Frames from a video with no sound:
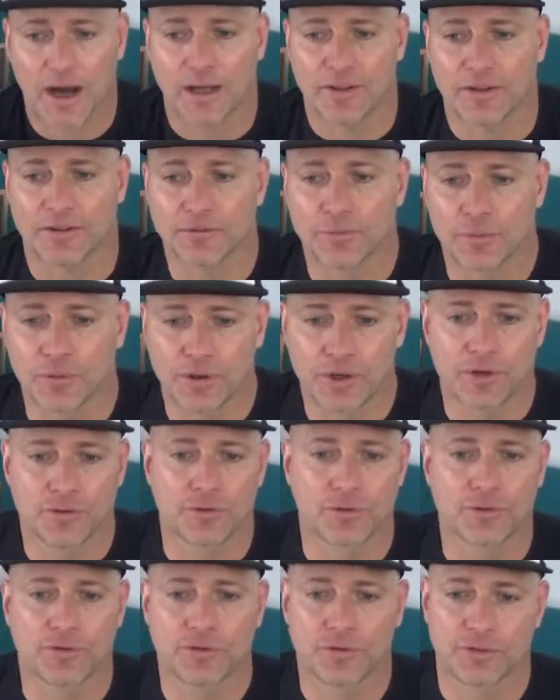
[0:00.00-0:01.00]
This will
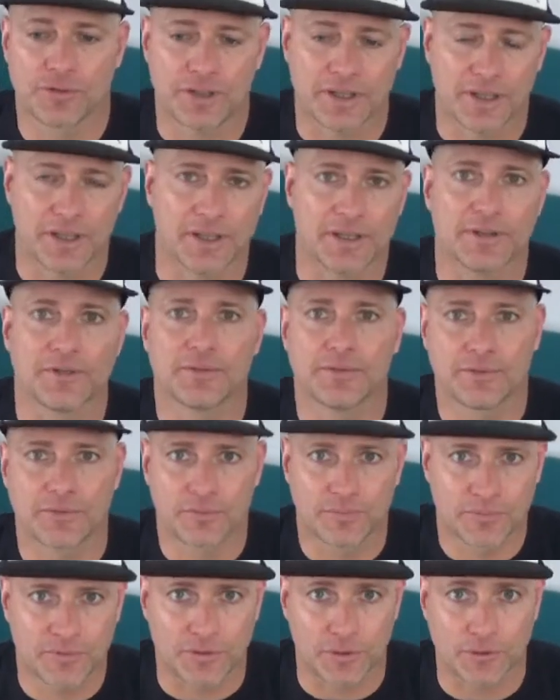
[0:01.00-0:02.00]
recruit the
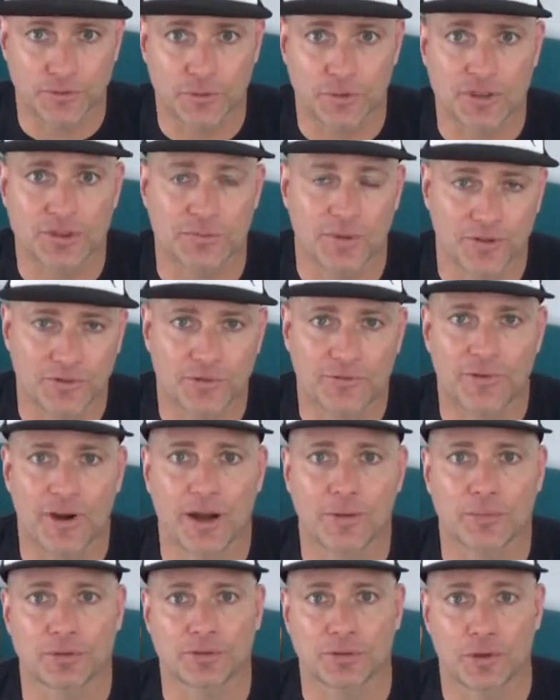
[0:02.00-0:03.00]
slow twitch muscle
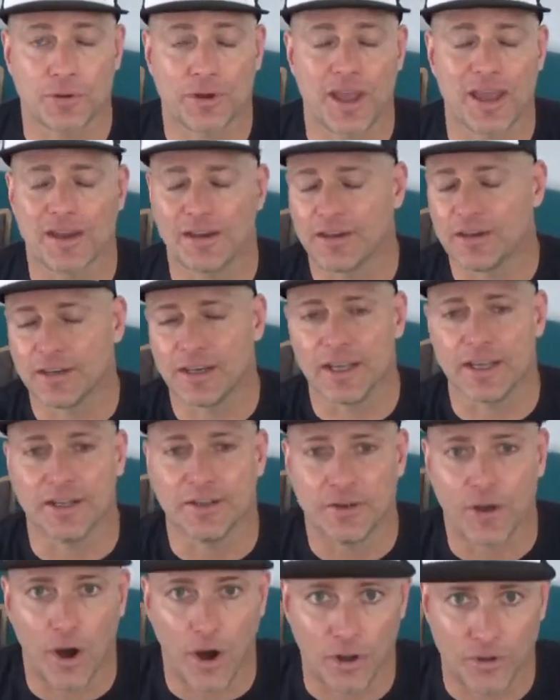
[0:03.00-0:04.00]
fiber located
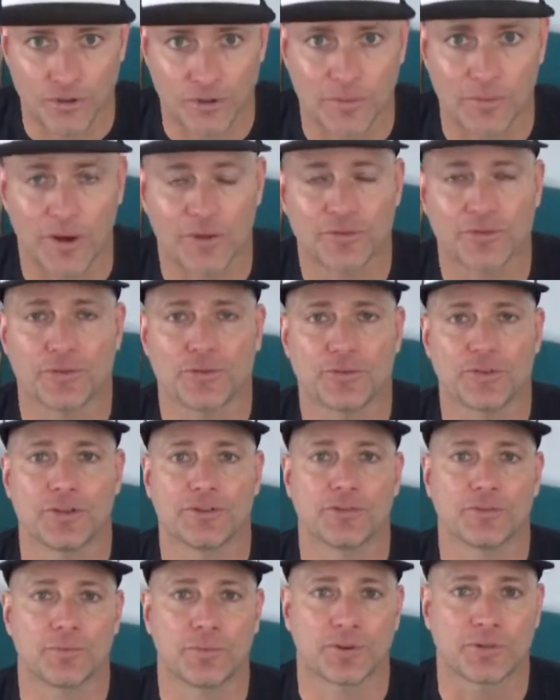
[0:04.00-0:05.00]
in all your muscles.
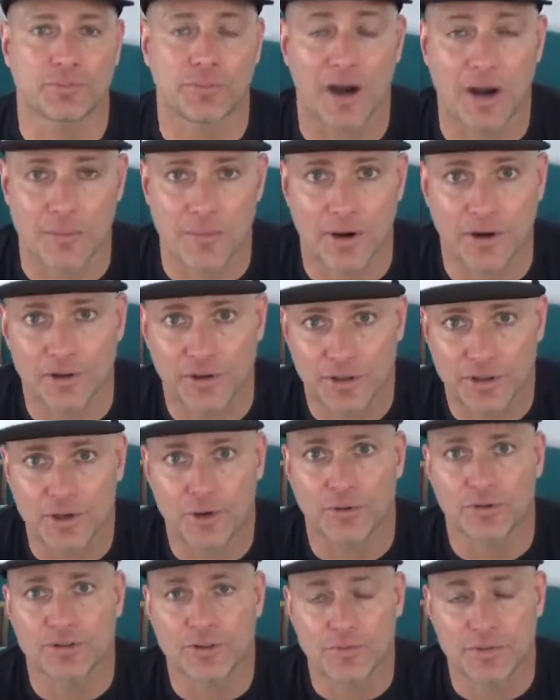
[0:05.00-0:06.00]
This is what's primarily
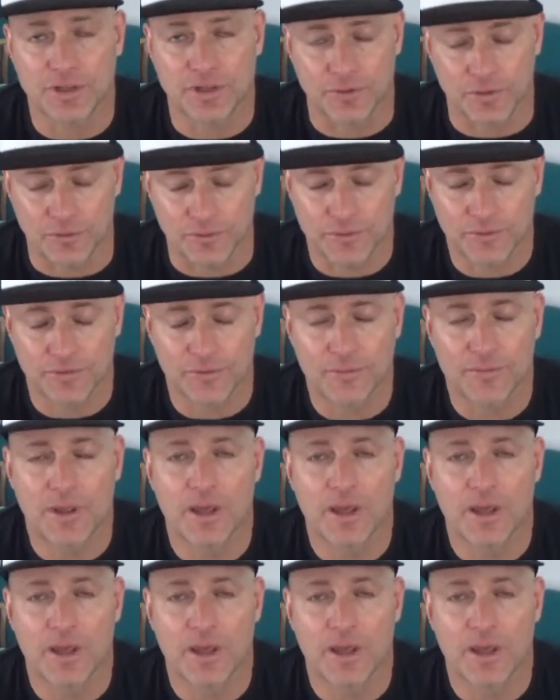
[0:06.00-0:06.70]
going to be used.